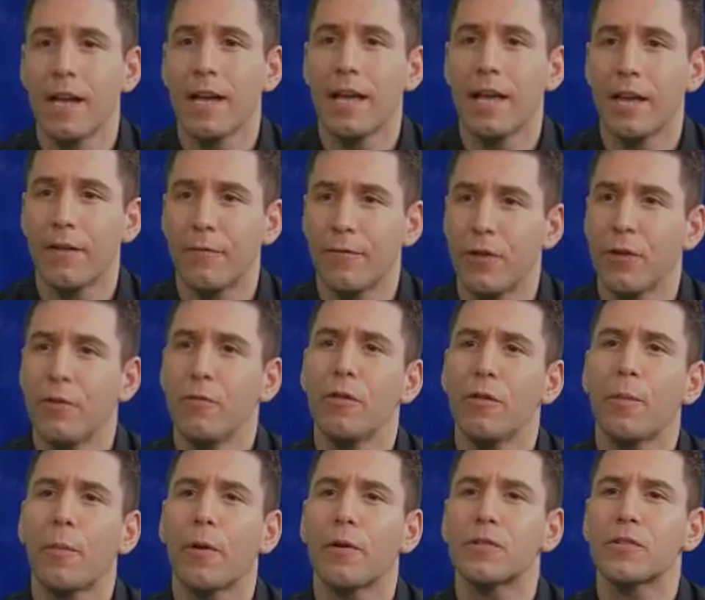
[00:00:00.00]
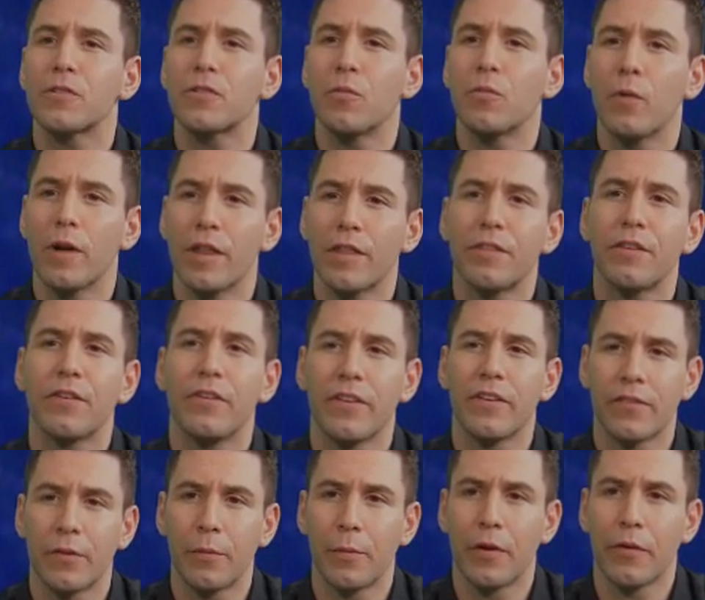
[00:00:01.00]
If you, the person with the
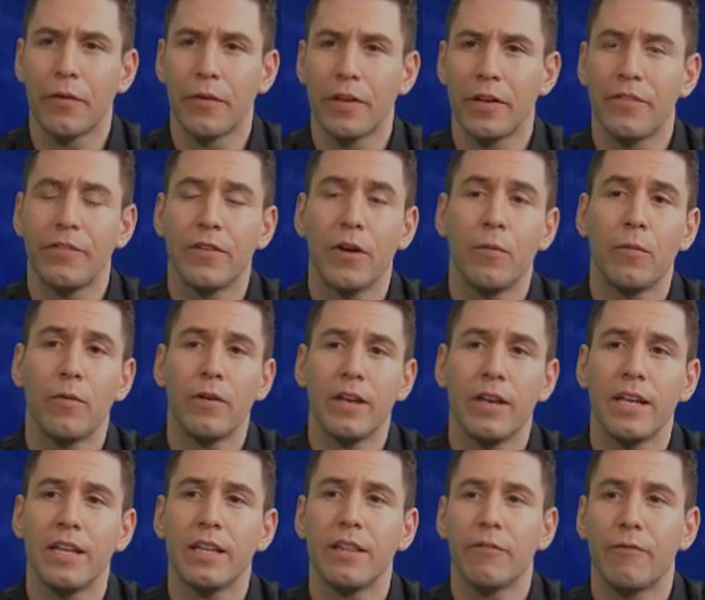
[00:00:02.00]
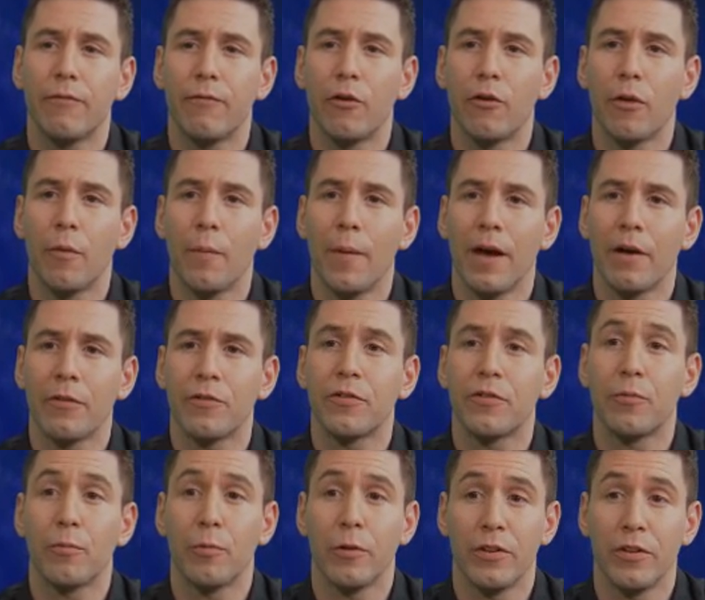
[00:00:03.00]
disability, don't need the full amount
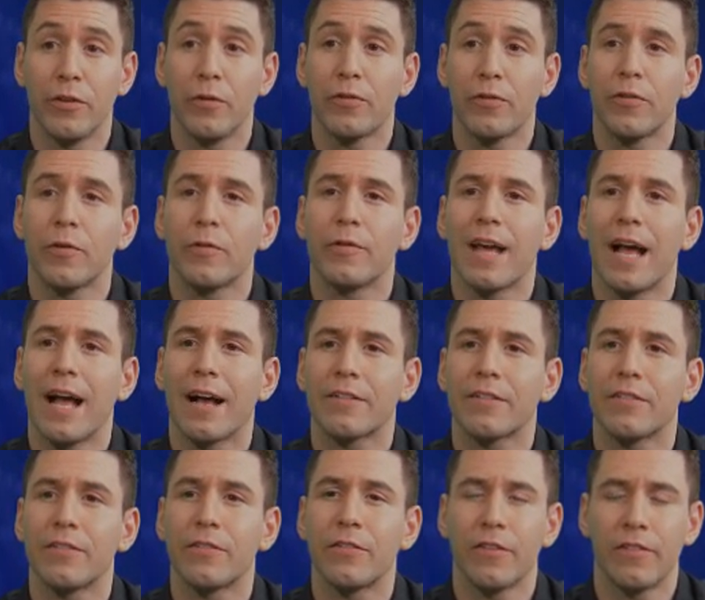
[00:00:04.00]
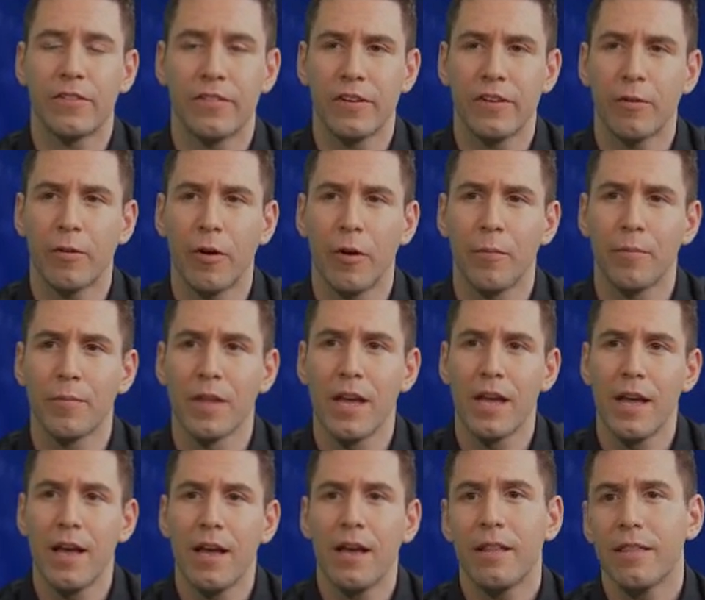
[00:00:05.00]
to reduce your taxes to zero,
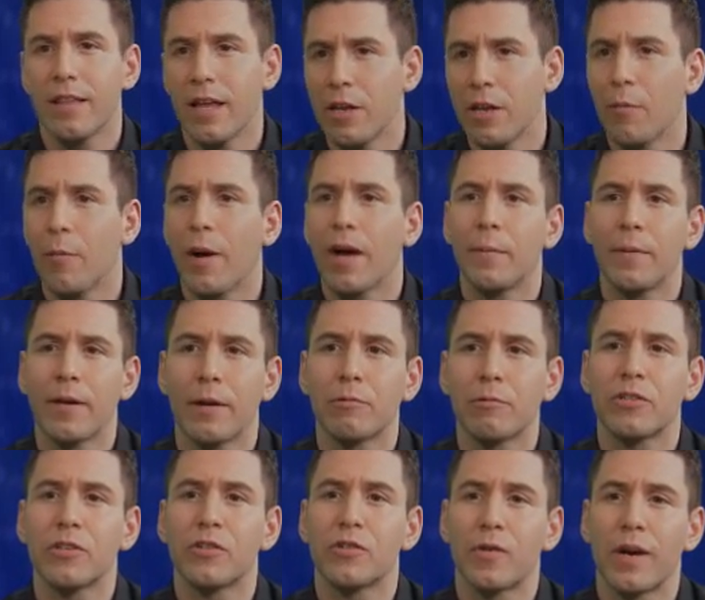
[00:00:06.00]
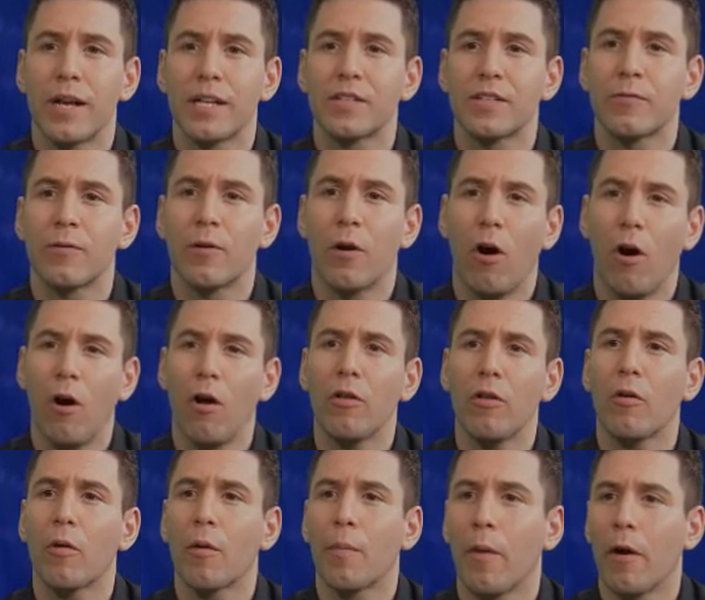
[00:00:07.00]
then you might be able to transfer all
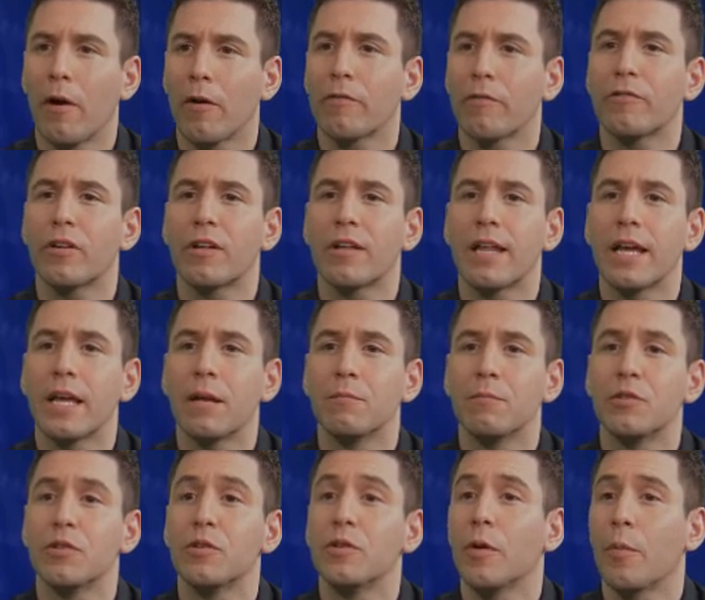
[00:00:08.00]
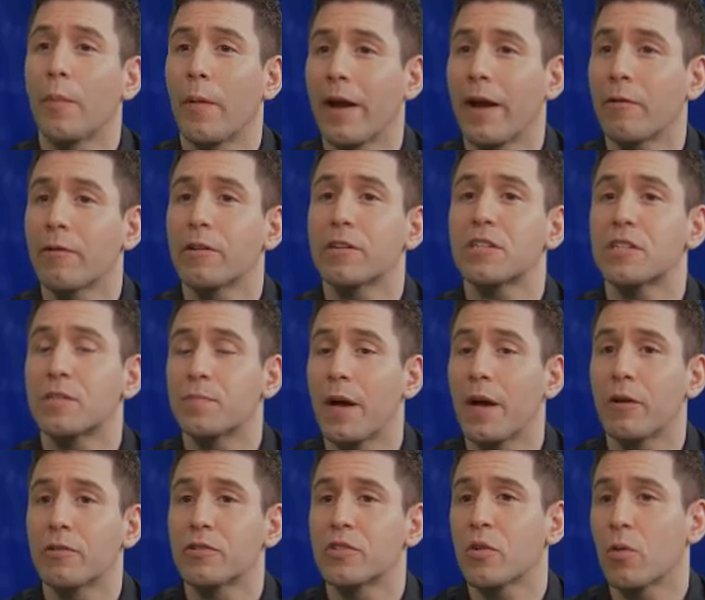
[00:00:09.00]
or part of the claim to your parent,
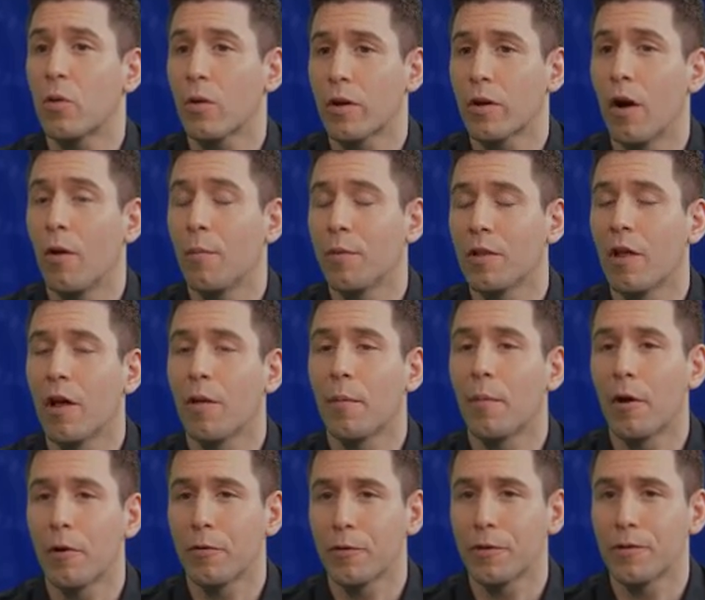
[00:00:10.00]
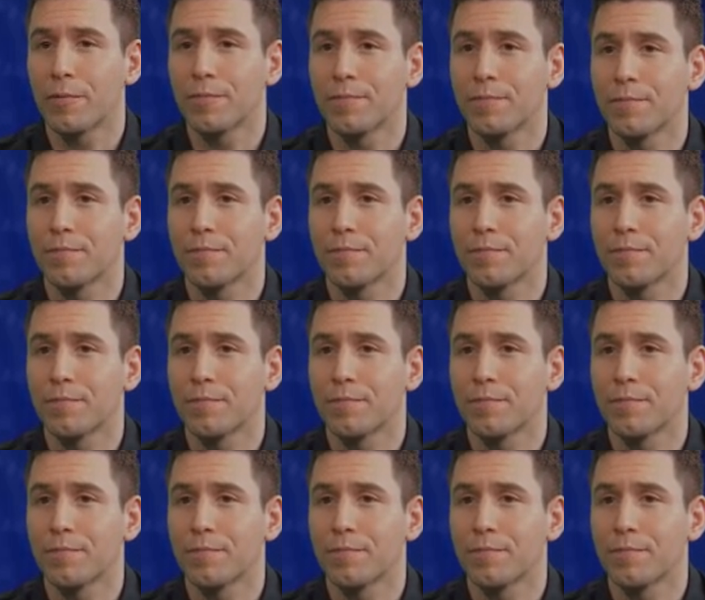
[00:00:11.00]
spouse, or common law partner.